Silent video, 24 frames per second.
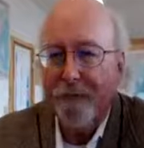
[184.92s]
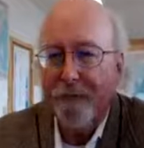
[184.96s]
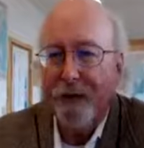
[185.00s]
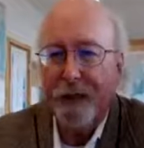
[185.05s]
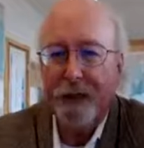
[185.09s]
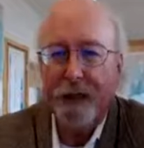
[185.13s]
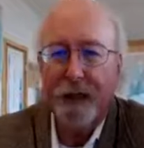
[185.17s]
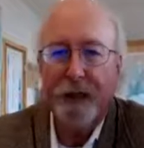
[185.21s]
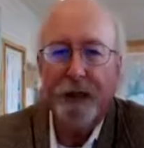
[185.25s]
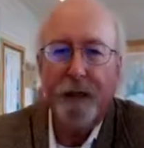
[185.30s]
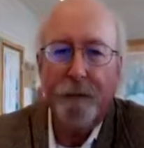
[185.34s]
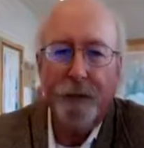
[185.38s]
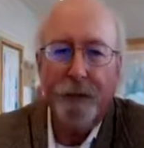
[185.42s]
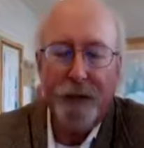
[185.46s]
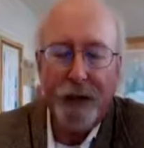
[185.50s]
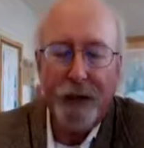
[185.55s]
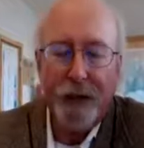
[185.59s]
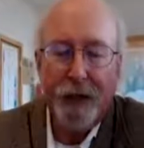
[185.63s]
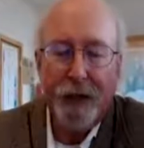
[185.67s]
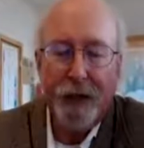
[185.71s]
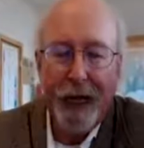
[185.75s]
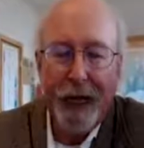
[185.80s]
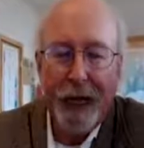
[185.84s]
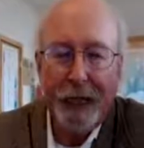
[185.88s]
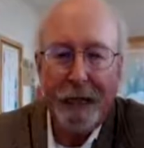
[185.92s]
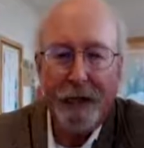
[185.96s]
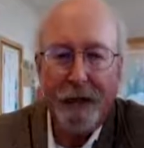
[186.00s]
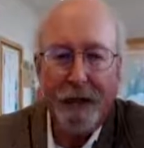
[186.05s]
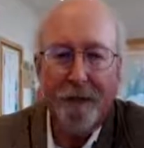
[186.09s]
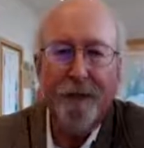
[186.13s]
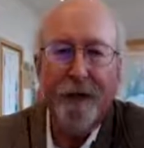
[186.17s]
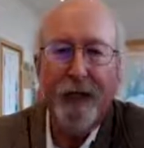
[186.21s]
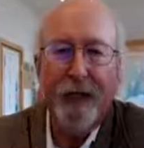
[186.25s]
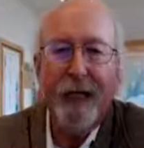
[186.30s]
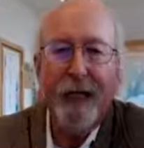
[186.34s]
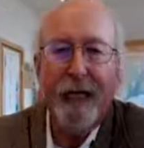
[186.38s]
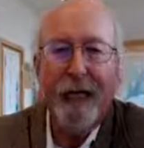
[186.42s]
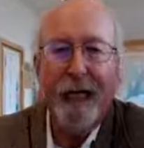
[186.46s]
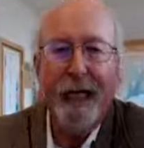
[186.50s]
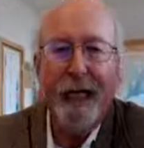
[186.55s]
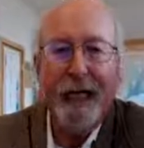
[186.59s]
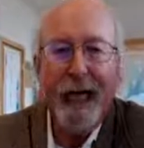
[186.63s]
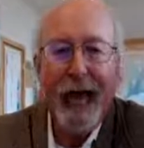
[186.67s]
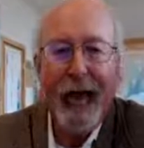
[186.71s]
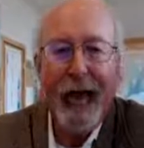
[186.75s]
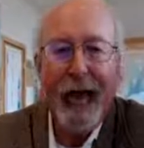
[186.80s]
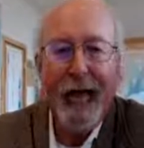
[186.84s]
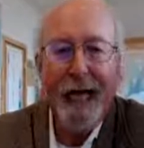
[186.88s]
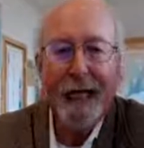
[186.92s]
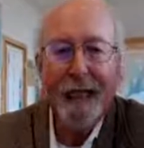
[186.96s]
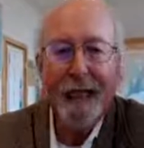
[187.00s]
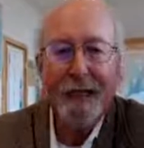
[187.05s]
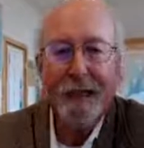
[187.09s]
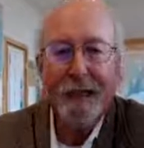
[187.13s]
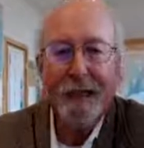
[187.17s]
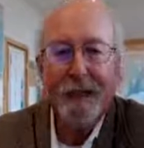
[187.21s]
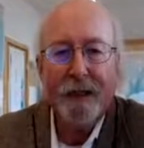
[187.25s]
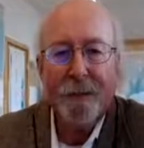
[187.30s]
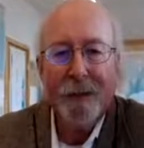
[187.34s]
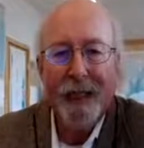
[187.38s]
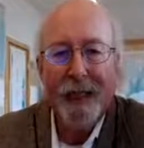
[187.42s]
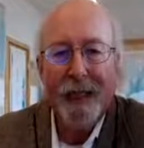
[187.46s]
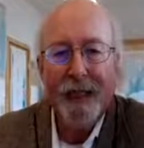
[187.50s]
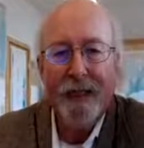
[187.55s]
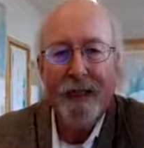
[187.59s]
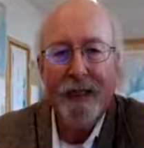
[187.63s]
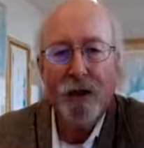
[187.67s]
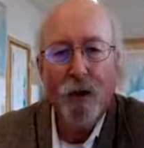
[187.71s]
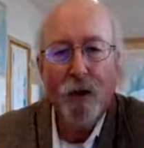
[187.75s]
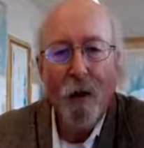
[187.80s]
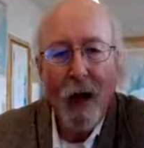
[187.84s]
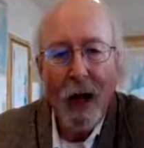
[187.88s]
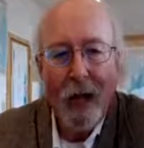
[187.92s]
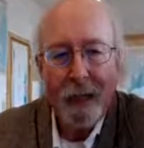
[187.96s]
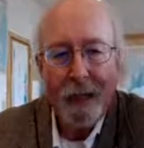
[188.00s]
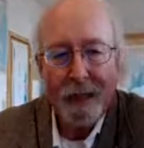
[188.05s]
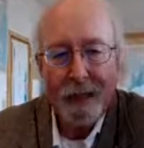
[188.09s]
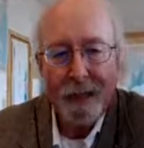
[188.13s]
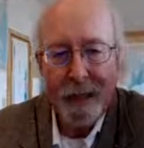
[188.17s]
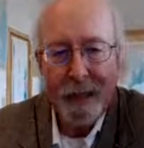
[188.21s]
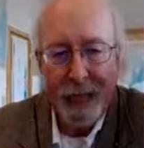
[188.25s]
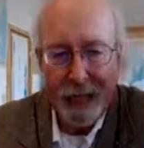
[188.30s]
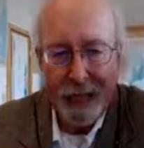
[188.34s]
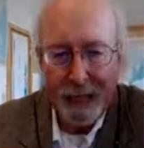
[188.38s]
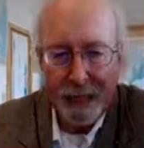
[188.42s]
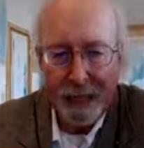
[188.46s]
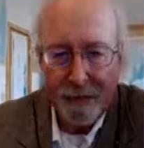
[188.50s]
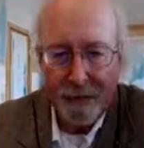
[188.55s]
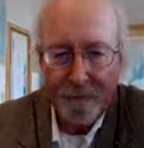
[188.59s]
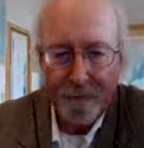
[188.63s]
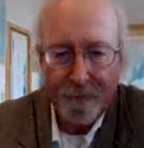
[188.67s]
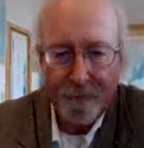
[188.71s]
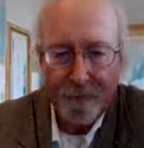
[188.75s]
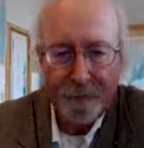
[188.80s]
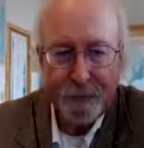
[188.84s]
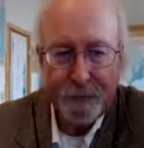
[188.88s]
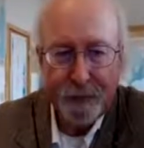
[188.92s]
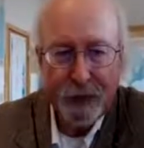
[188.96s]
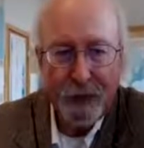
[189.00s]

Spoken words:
and subjective. It has to be quantitative.